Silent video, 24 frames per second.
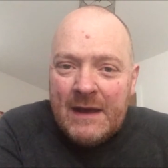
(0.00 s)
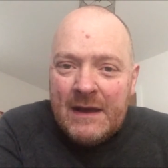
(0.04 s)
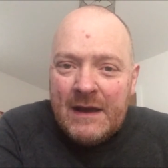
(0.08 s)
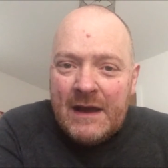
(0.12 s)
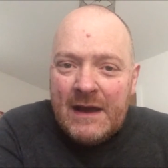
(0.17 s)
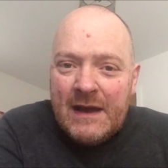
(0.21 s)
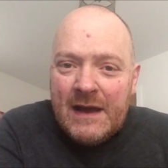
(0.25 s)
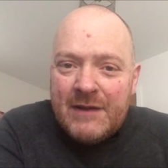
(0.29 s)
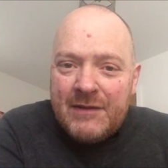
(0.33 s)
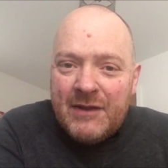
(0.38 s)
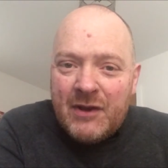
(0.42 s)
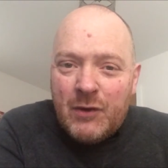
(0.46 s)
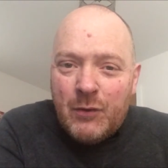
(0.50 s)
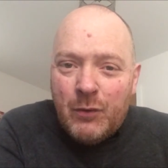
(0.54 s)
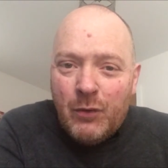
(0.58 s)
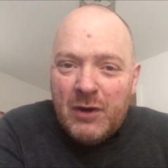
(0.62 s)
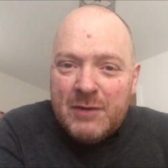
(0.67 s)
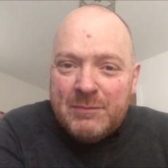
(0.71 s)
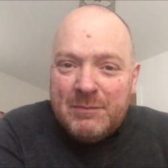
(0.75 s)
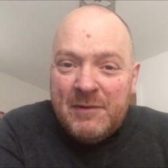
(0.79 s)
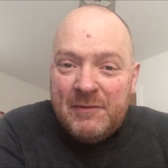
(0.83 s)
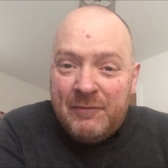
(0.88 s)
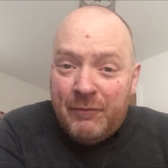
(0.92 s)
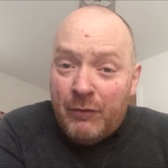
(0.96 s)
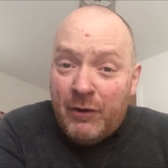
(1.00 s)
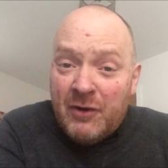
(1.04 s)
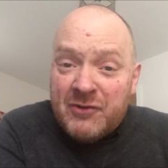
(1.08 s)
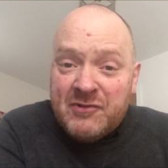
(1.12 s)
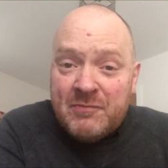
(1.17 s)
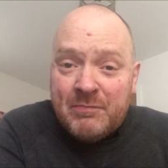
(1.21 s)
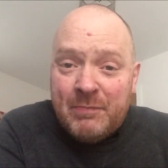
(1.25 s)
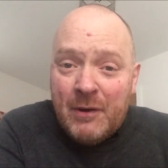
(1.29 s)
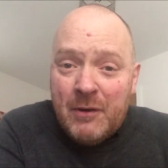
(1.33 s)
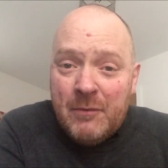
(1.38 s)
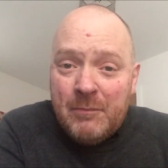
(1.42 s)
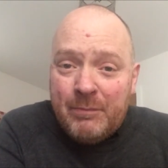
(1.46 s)
They quoted me
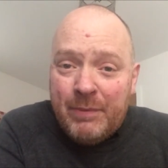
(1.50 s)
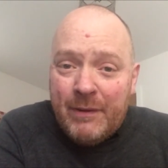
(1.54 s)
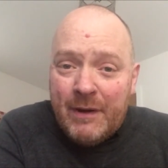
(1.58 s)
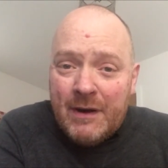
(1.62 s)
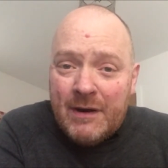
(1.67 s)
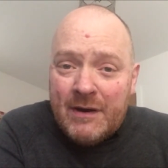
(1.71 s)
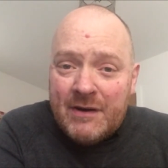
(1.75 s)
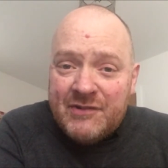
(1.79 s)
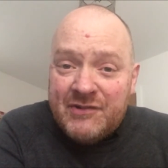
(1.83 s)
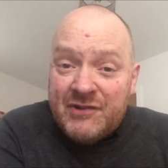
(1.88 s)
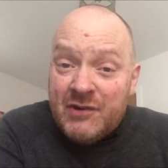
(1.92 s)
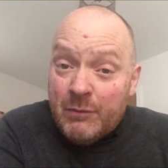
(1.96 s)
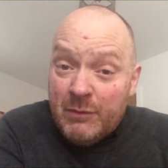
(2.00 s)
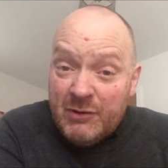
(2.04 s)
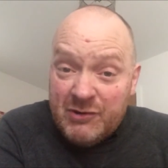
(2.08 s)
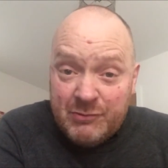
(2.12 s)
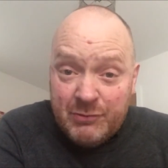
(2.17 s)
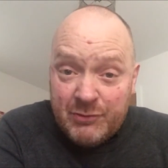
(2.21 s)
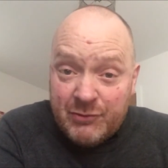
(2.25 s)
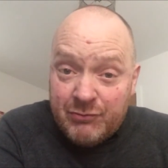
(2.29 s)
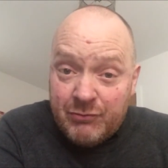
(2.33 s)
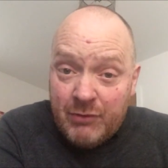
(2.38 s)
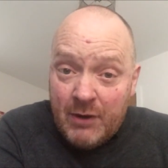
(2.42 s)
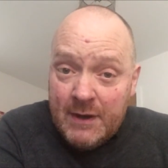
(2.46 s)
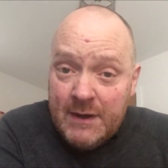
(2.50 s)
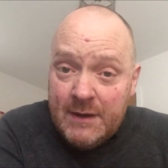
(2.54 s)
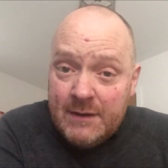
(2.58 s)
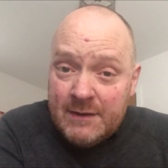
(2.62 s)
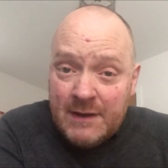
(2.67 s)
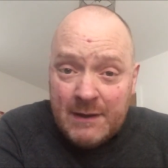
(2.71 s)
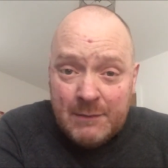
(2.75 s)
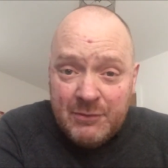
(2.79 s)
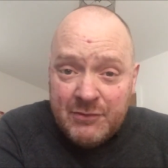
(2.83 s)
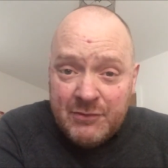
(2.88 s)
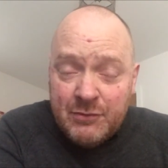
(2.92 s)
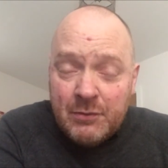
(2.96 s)
£400 parts, which was right,
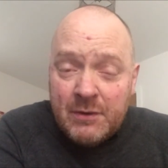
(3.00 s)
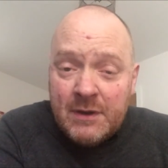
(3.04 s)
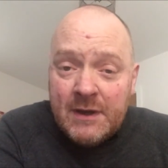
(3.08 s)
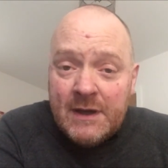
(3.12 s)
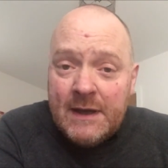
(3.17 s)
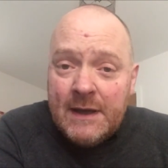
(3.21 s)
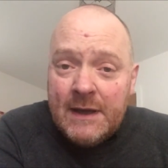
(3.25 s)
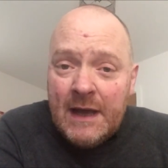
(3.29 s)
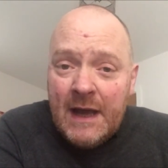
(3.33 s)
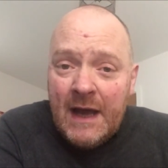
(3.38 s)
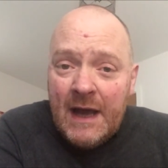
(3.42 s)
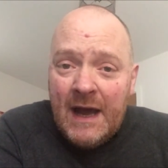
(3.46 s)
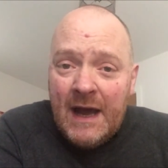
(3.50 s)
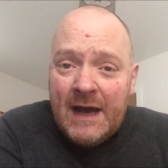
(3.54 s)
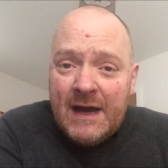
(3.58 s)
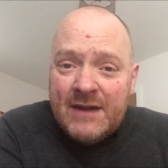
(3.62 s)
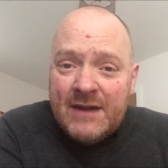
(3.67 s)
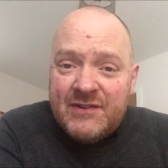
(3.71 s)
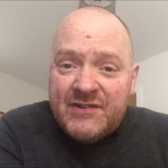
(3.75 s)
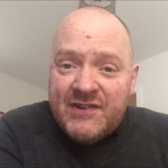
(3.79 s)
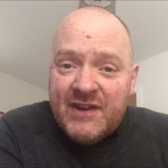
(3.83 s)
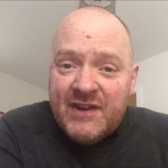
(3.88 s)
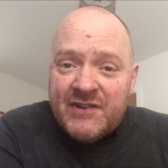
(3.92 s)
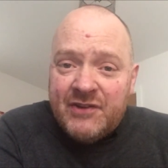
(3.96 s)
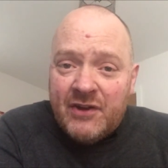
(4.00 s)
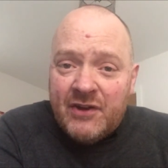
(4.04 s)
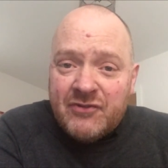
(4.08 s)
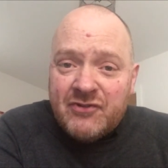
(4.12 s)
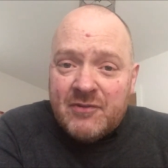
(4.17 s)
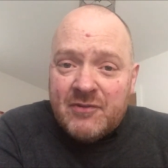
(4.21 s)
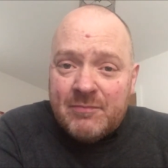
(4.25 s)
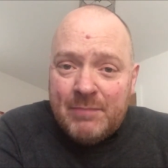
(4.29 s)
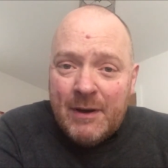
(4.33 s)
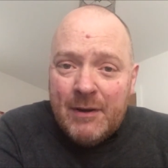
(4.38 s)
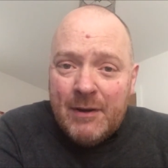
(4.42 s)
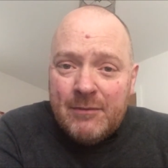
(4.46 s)
that was okay, and
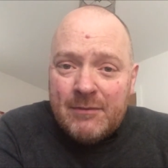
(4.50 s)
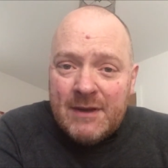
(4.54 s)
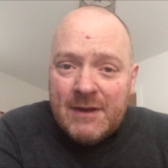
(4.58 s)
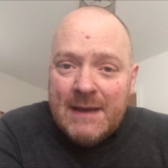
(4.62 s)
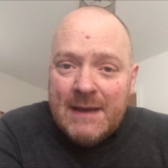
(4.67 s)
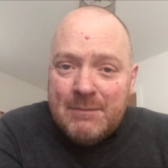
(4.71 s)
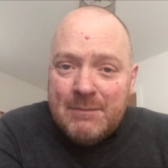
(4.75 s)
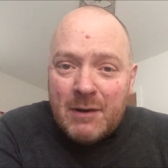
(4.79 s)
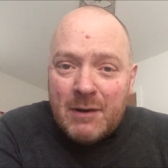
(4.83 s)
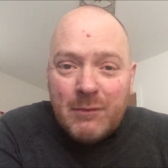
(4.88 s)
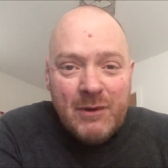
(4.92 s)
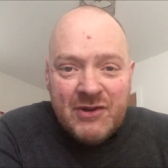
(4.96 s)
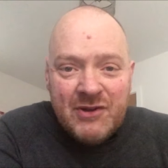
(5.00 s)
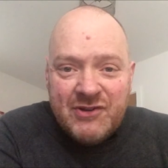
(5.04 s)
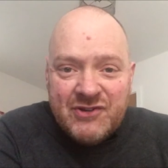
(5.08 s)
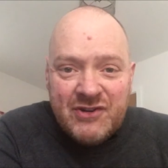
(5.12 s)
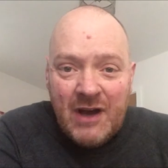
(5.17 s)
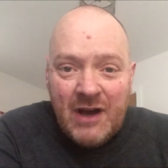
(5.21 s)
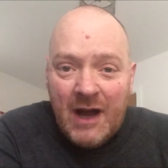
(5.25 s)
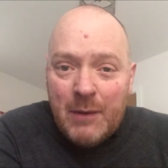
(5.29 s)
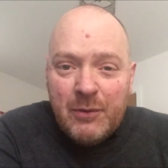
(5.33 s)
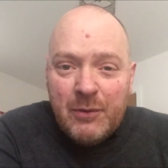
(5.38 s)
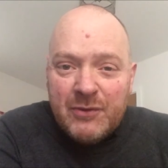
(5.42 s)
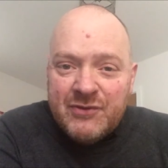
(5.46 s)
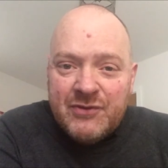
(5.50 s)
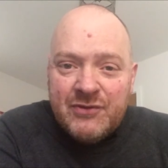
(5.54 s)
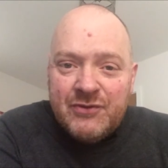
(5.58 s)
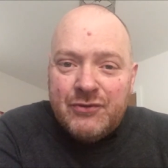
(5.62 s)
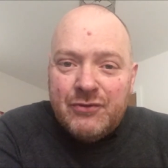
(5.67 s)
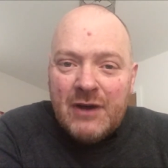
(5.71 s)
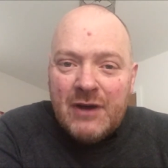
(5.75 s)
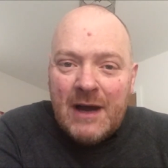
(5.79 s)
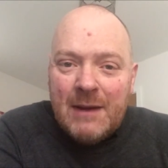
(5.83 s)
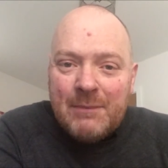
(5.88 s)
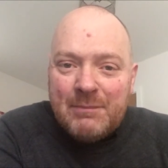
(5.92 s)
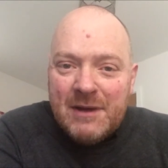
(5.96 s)
£600 labour, which I wasn't
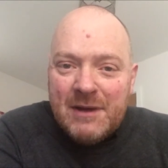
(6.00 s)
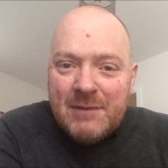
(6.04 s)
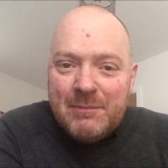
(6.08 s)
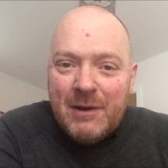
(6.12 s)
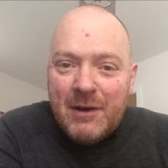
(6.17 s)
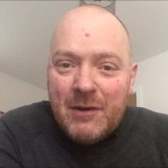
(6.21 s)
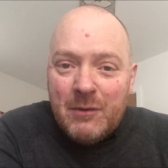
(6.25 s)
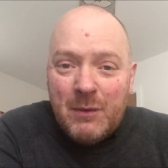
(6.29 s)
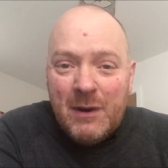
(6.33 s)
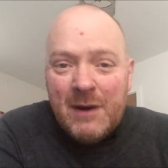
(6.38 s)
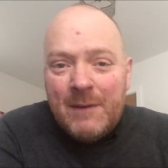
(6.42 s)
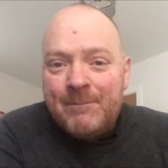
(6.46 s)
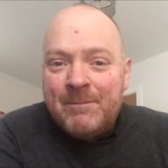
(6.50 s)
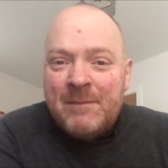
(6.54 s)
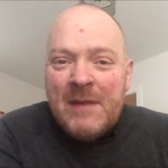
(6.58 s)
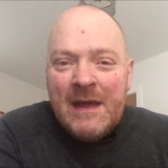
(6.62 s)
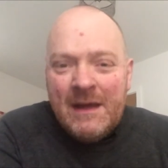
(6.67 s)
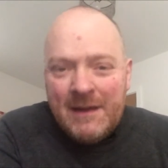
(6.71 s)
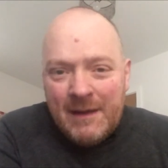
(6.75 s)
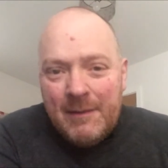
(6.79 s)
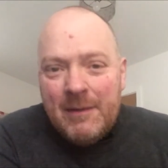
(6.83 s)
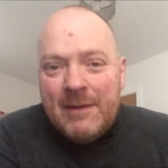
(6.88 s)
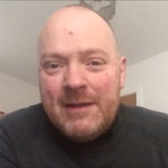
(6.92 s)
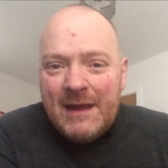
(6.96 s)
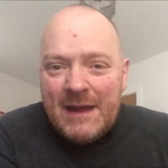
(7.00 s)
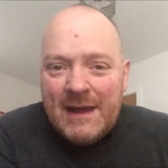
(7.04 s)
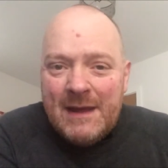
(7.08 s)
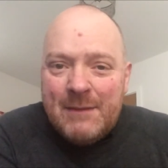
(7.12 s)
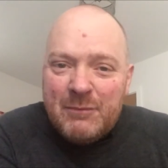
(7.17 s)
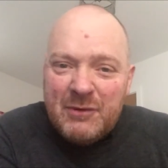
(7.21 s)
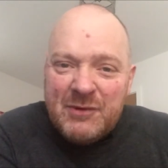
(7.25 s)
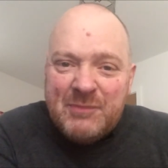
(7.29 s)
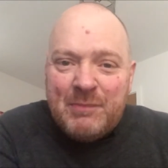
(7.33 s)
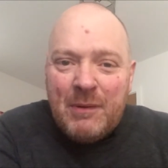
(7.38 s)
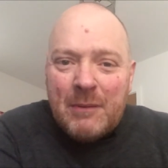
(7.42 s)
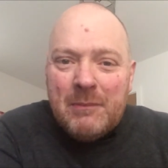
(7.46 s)
too happy about. Well, it
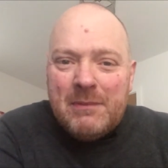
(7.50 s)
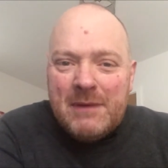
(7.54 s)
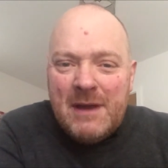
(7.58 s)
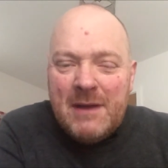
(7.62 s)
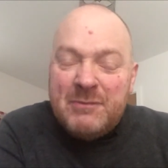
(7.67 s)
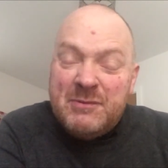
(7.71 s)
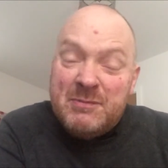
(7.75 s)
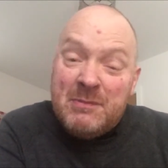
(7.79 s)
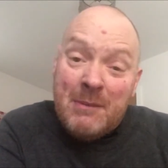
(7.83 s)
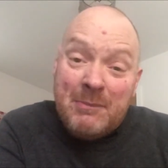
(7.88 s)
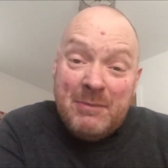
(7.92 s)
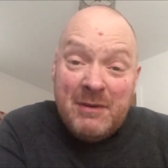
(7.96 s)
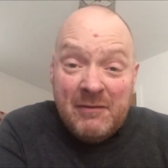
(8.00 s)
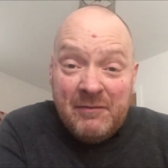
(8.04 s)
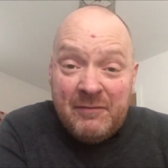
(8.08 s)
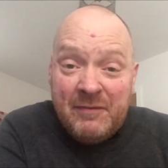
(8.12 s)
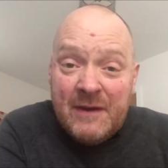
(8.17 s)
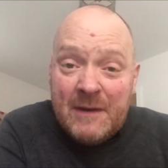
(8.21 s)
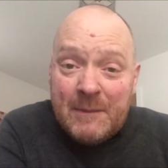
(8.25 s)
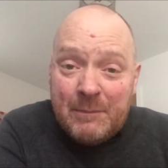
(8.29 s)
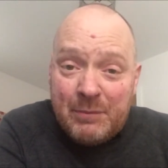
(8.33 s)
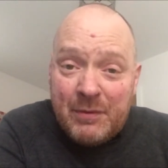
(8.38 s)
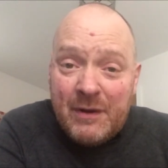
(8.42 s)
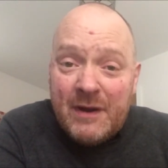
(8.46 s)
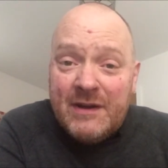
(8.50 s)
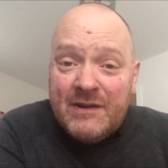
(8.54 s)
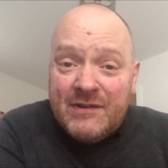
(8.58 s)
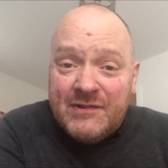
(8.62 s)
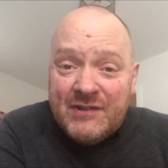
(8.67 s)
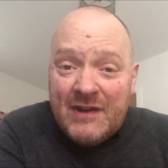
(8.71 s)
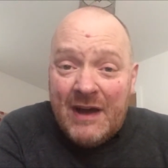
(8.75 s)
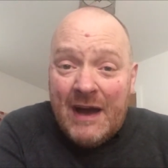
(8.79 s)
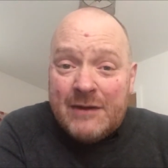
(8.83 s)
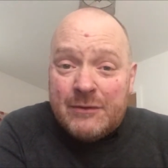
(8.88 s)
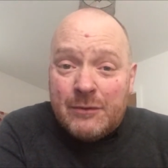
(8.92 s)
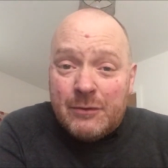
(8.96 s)
was maybe a fair
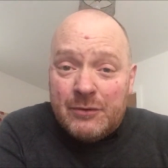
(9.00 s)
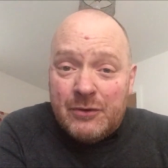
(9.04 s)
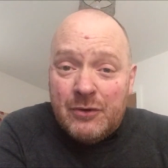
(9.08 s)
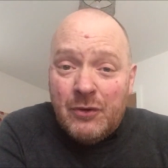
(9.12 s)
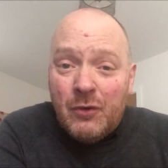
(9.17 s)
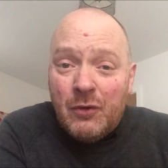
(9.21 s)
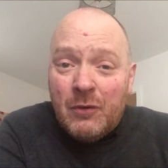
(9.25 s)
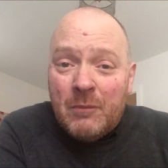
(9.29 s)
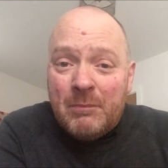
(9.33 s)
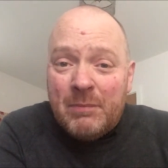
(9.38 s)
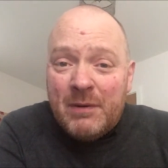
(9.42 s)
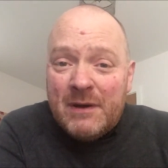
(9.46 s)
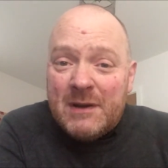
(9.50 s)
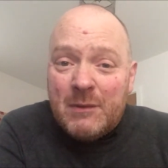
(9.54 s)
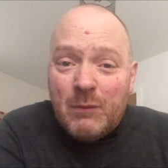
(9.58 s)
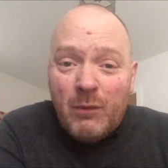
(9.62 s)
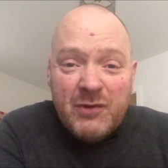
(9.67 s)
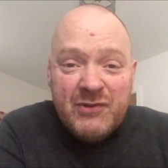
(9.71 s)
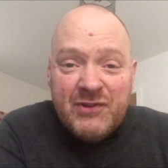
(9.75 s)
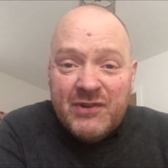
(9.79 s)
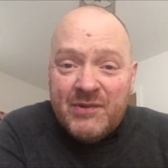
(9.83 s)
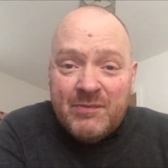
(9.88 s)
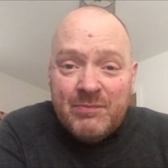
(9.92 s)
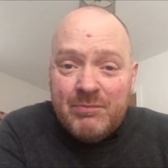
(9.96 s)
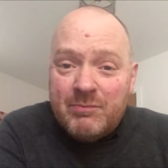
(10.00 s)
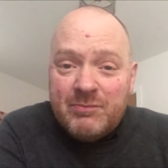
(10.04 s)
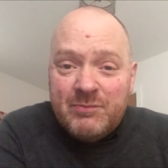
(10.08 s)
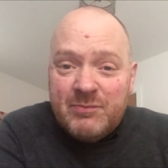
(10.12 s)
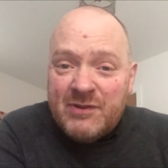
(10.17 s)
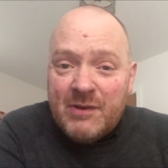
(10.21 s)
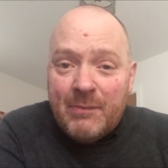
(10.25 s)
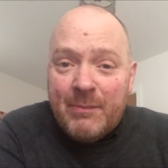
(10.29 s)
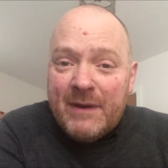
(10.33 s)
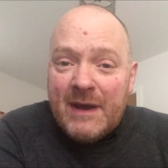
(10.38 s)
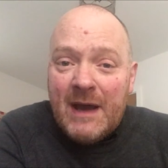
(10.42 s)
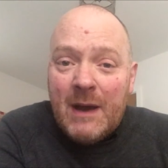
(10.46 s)
price, I don't know, but it wasn't
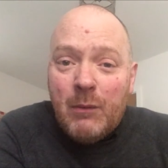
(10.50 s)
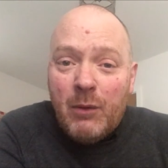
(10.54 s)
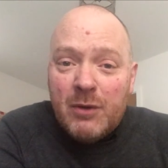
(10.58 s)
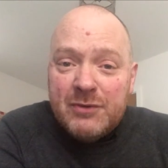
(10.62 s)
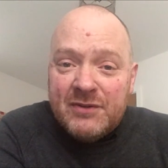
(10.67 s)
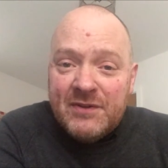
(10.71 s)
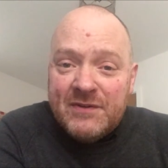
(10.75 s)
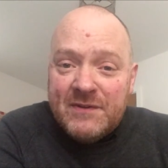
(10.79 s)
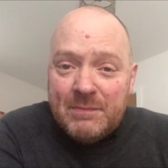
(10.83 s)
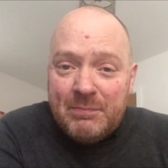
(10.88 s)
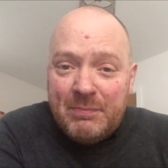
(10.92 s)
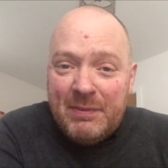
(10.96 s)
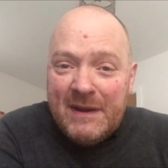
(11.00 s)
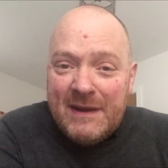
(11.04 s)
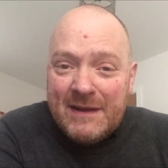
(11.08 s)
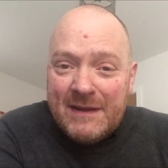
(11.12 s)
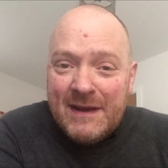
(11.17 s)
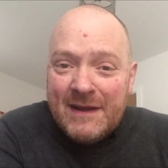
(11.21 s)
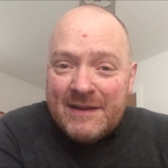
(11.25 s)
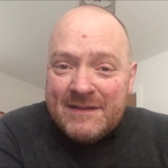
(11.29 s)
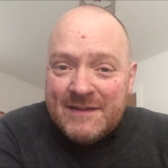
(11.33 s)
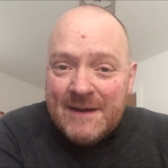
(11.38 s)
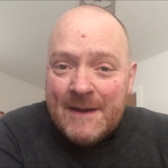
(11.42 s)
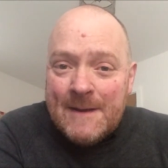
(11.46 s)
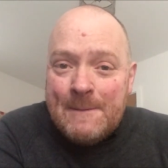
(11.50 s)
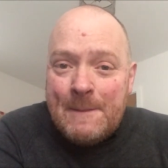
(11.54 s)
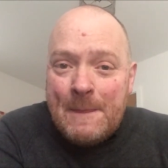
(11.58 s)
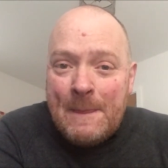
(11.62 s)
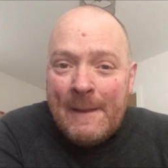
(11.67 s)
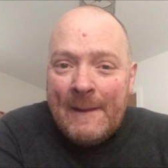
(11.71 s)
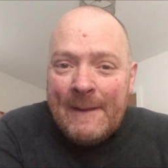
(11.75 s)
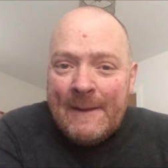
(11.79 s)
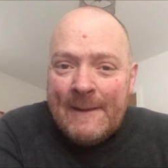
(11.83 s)
something I wanted to pay at that time.